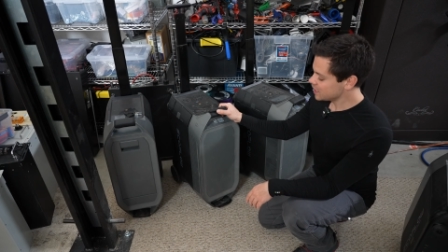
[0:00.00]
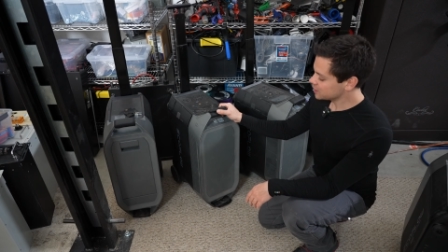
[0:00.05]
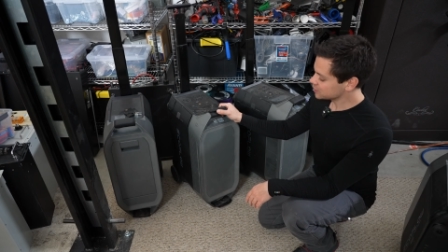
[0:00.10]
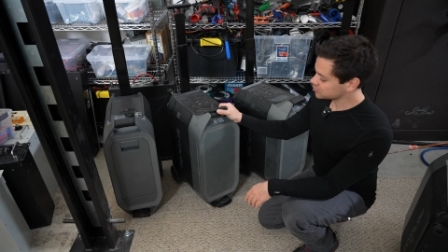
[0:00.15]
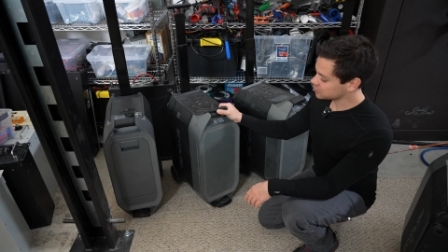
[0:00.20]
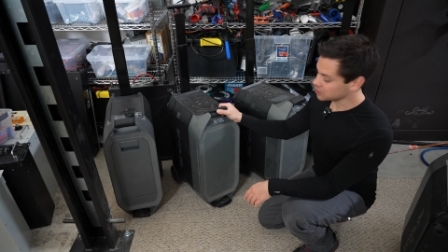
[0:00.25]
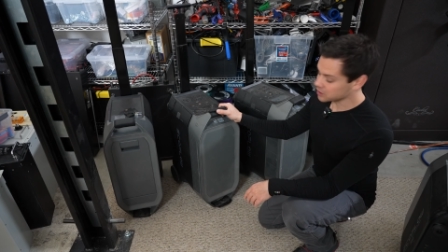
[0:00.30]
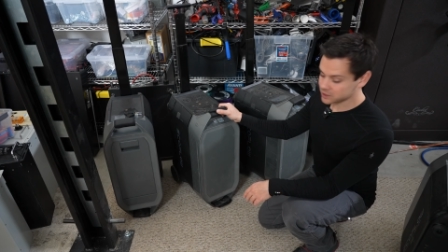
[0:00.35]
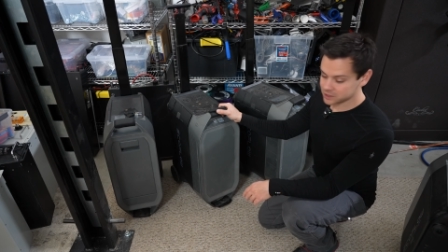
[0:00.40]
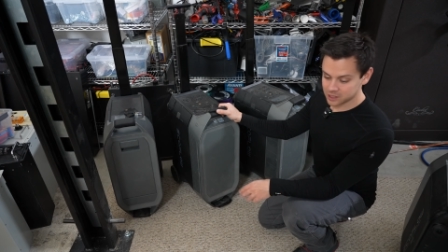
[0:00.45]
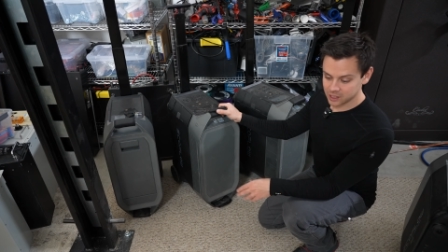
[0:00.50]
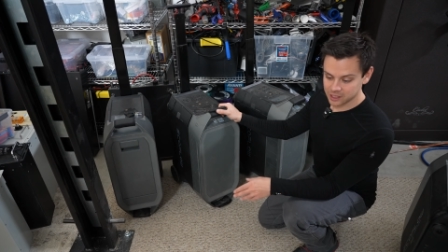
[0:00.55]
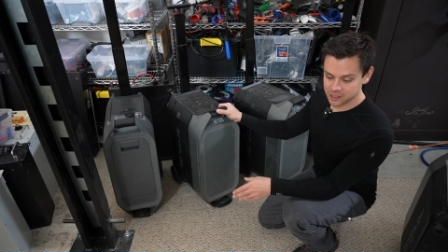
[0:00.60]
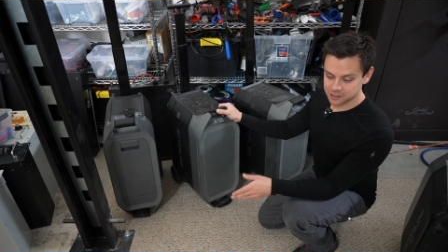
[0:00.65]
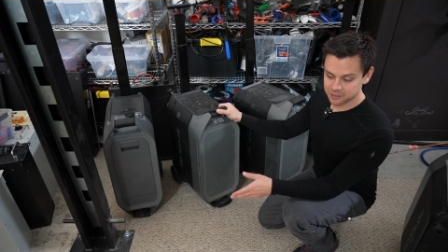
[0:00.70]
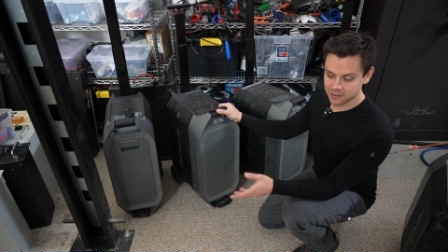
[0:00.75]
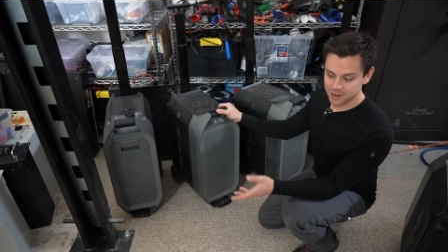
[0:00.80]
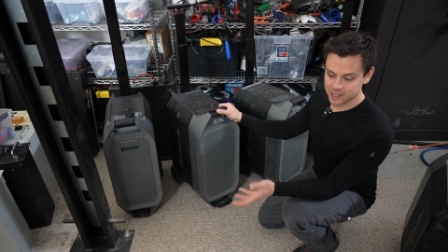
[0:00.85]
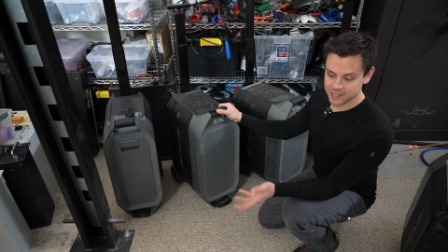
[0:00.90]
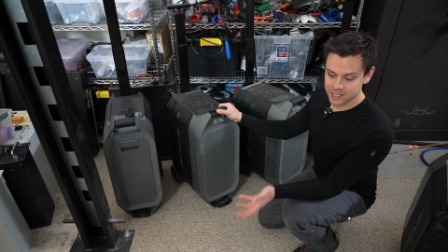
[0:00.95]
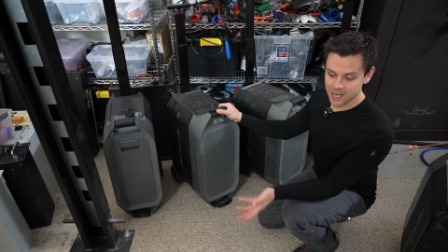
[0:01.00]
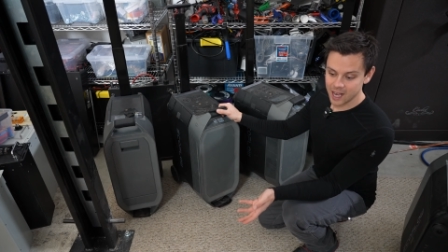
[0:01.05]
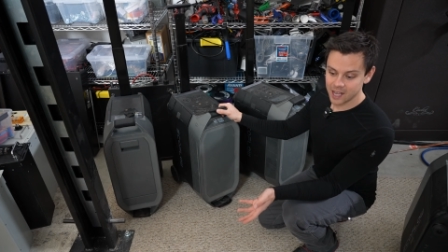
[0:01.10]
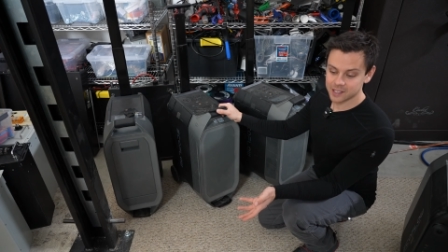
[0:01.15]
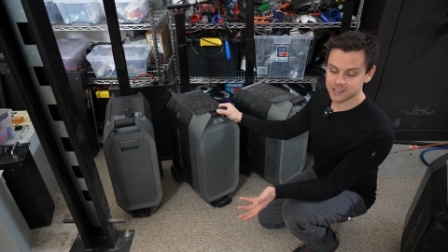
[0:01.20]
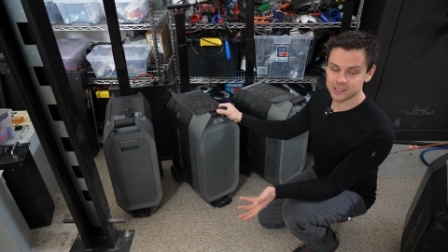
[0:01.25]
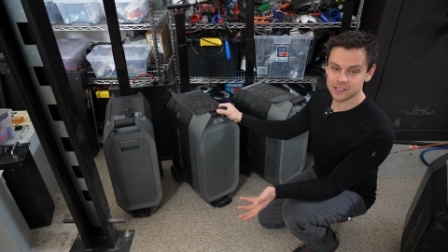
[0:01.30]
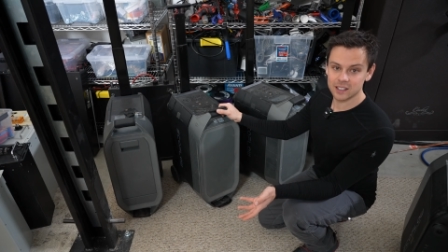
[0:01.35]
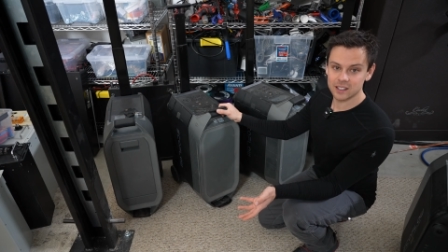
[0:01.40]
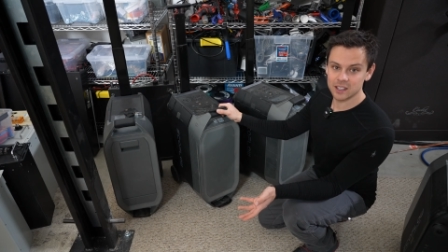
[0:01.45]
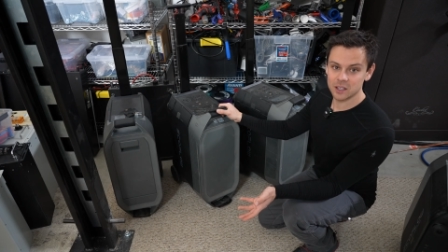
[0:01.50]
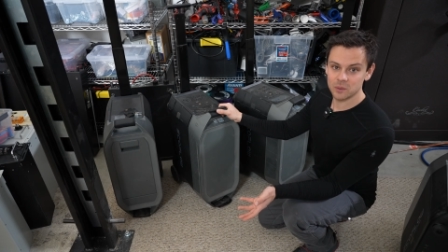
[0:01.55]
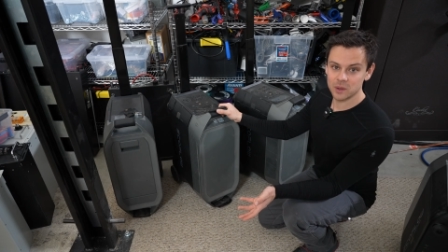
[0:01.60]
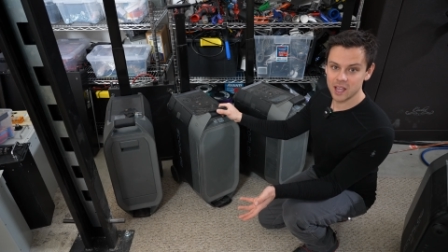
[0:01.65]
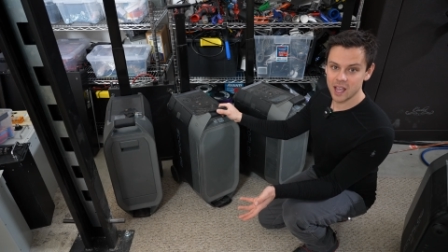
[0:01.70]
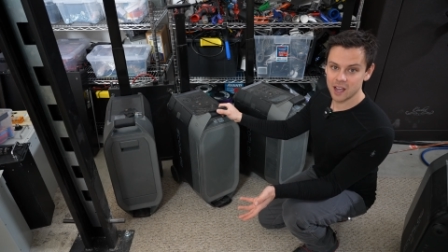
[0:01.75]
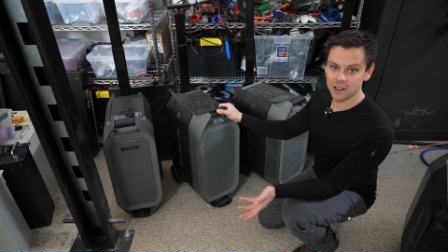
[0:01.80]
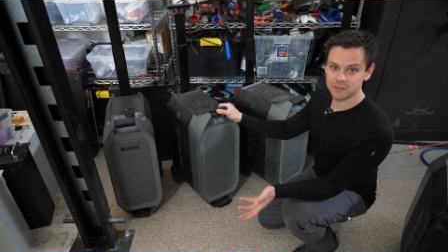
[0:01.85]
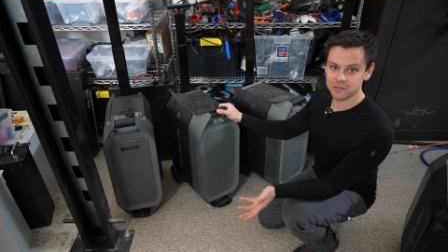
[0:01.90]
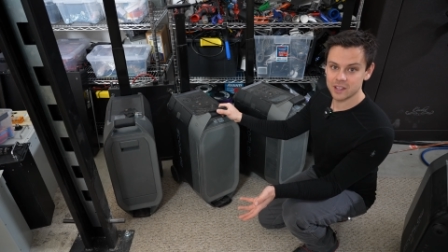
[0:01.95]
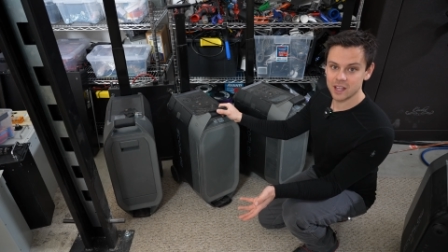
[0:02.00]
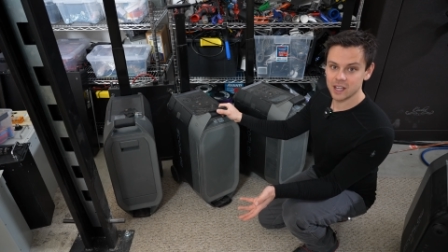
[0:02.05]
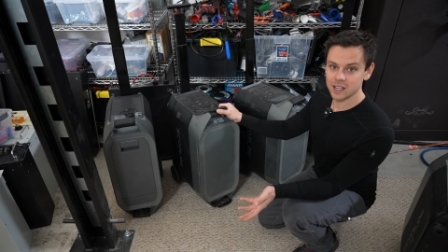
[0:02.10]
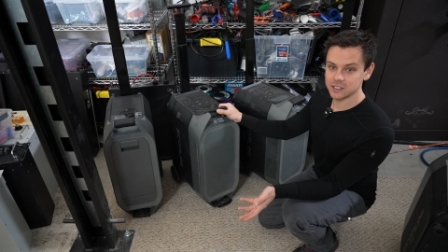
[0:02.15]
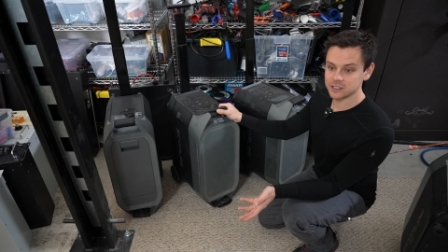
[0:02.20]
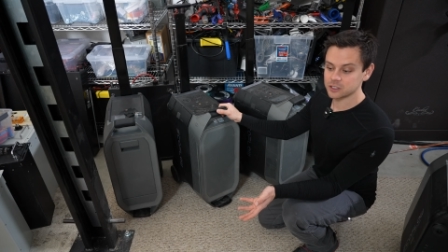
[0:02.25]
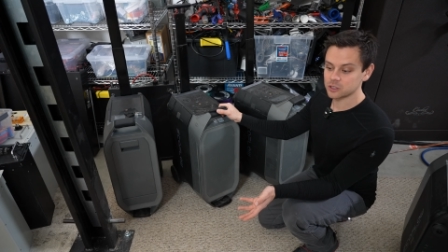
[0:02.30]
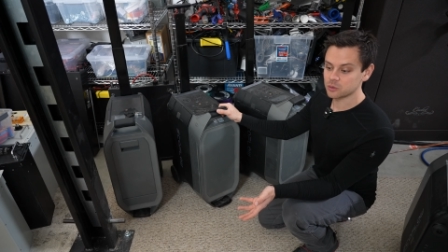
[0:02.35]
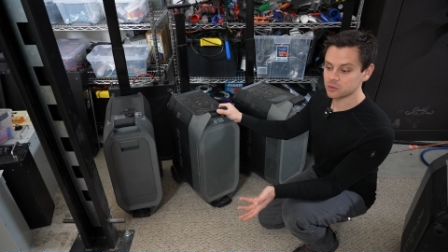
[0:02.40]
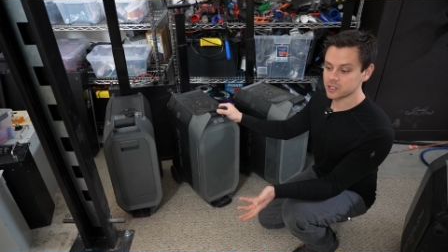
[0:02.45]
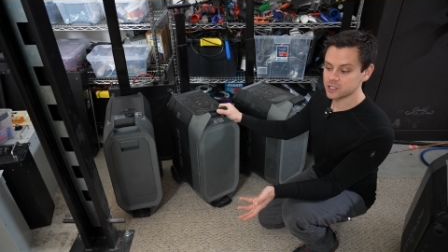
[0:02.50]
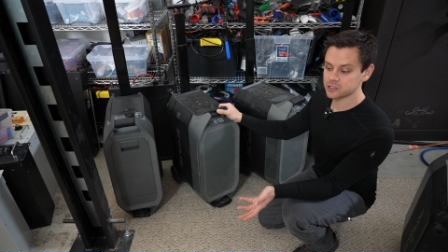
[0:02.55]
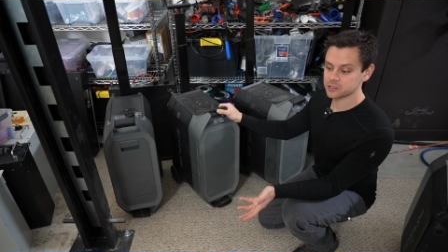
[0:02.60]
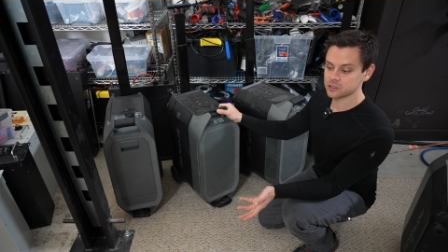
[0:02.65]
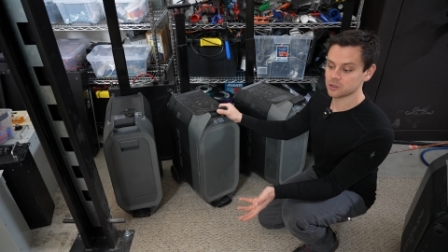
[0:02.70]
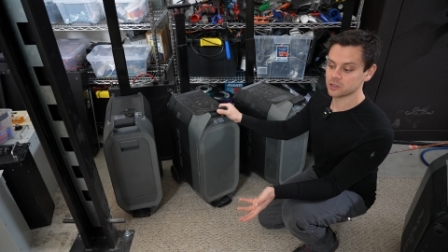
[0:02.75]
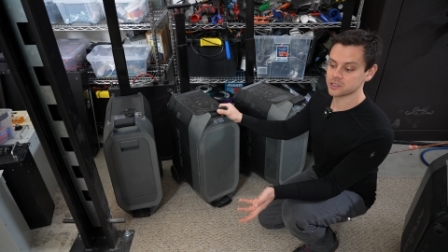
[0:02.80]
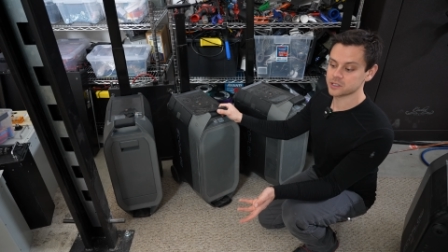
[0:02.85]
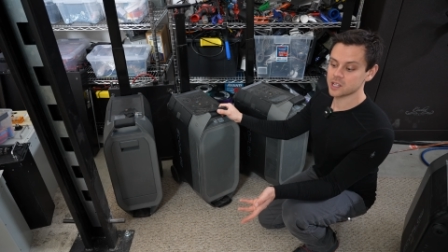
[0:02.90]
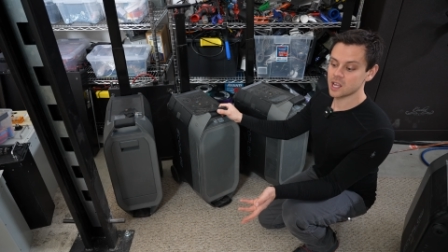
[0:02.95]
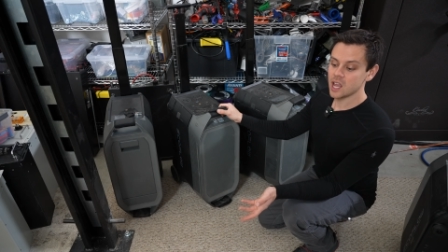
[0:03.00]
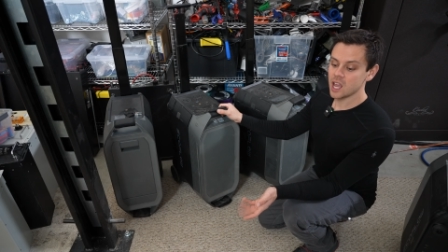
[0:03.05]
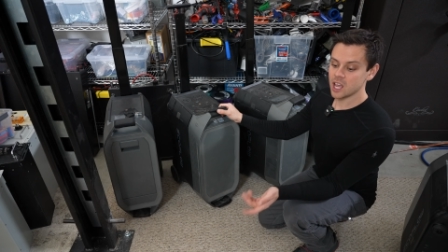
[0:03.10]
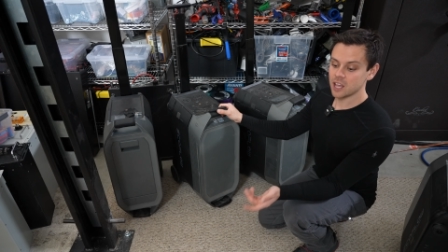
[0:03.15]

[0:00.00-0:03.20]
So it's, it's fantastic that we have that as a resource.